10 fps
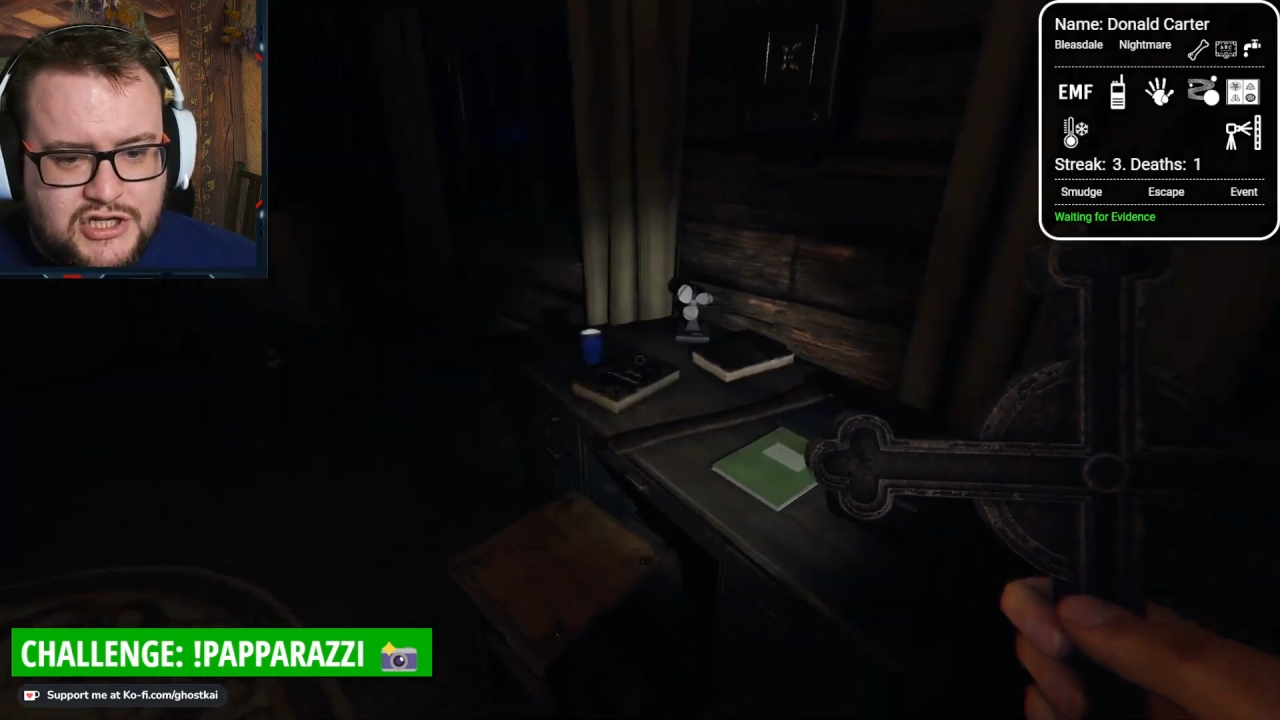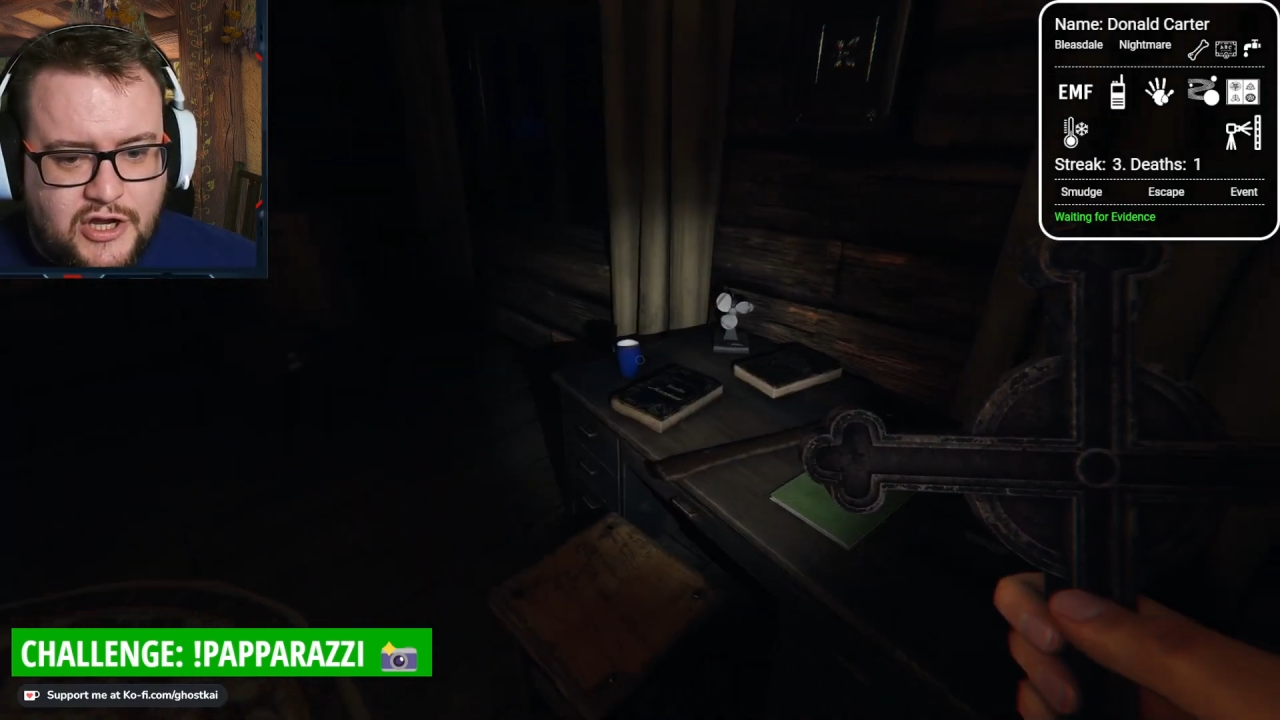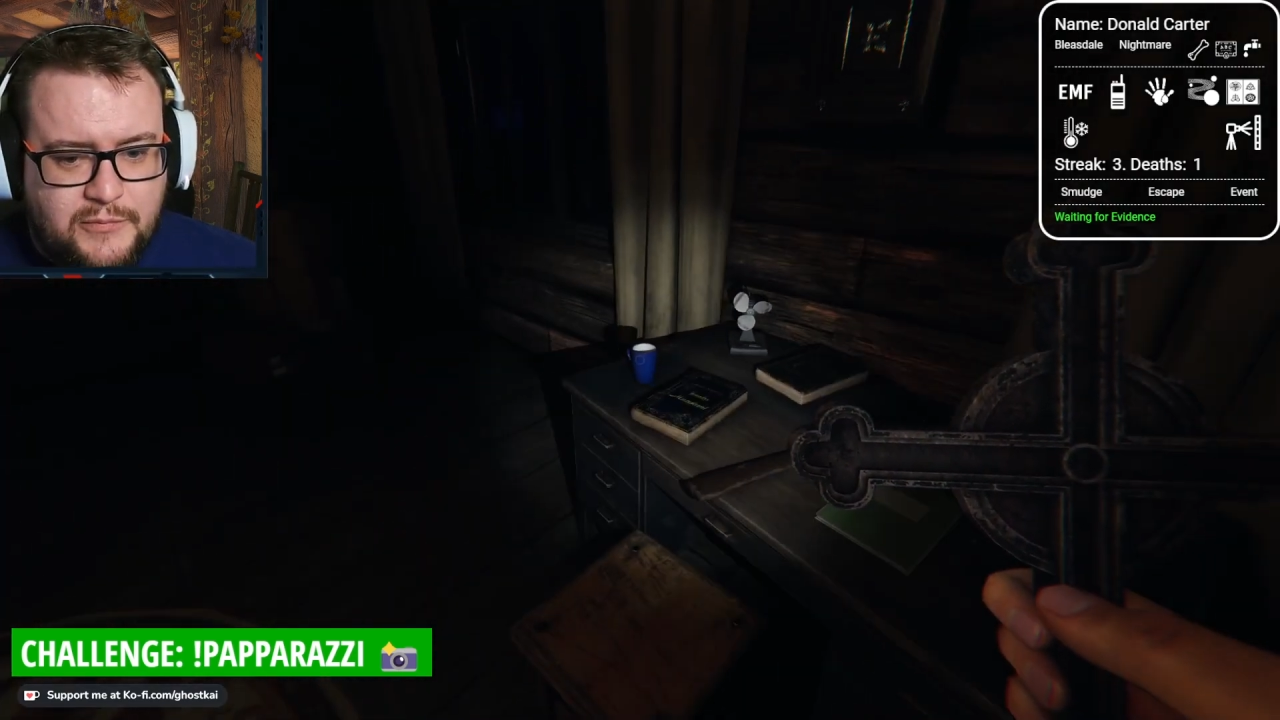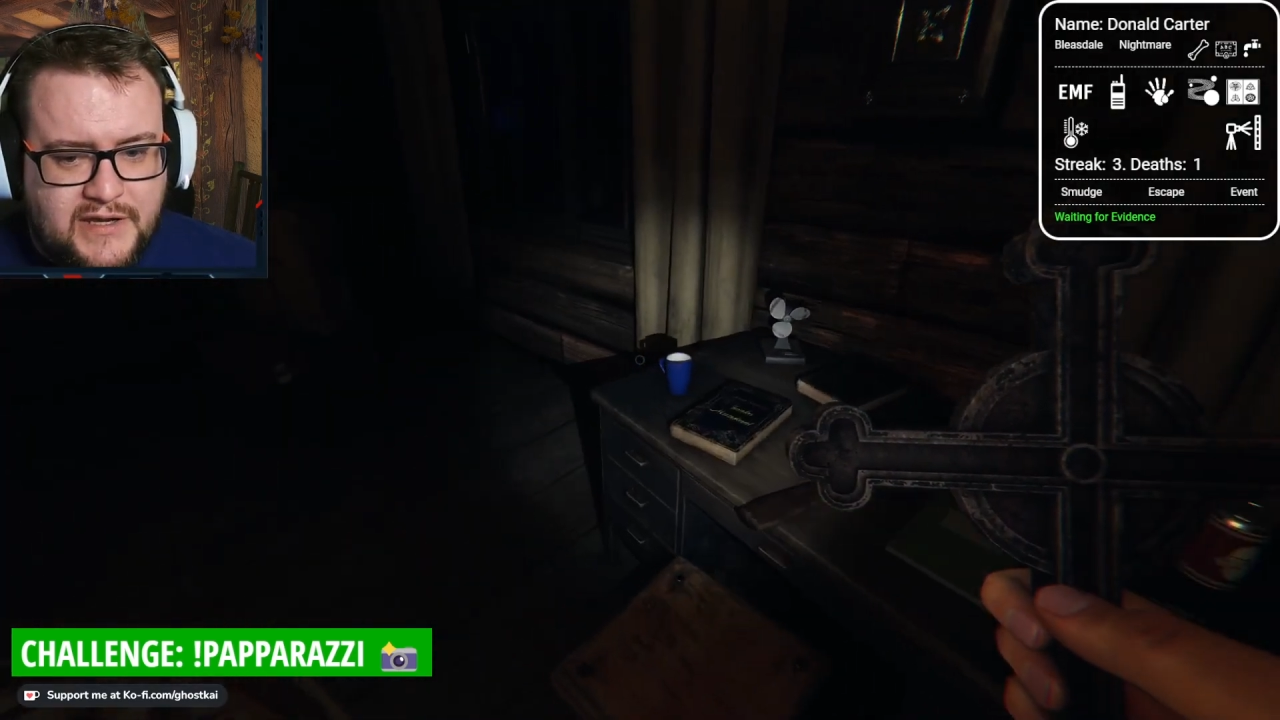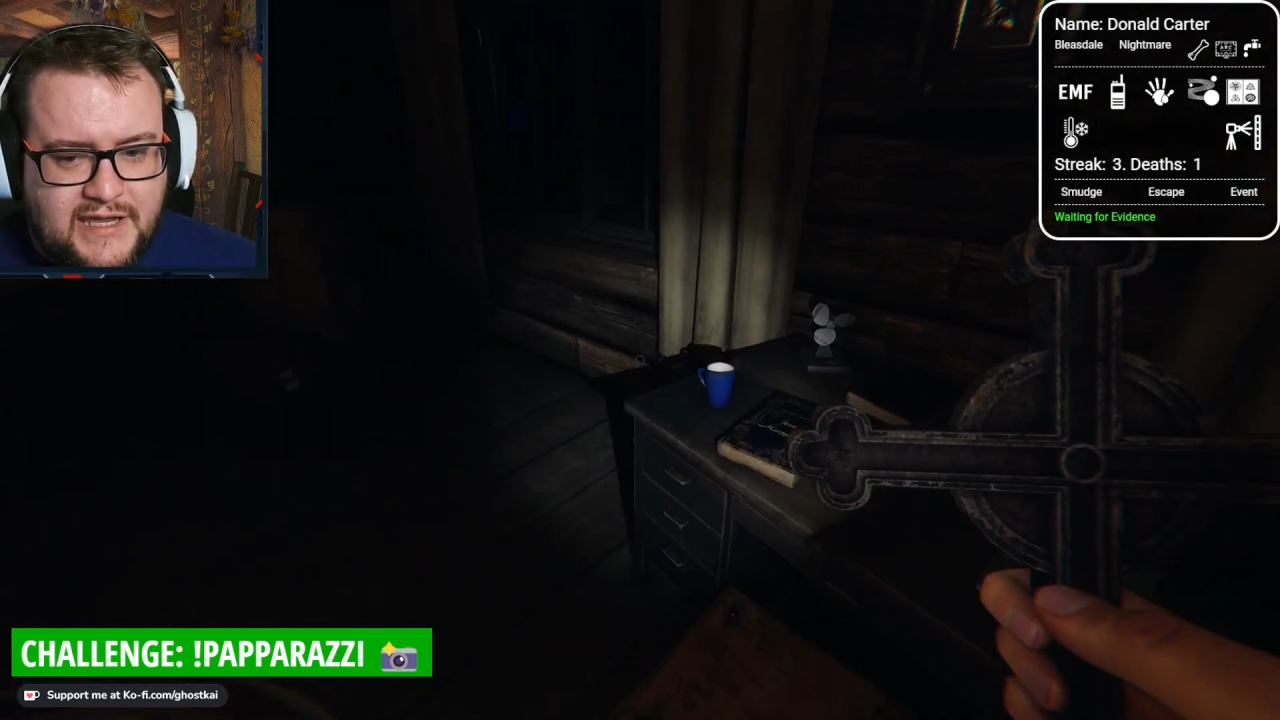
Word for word: I hope you're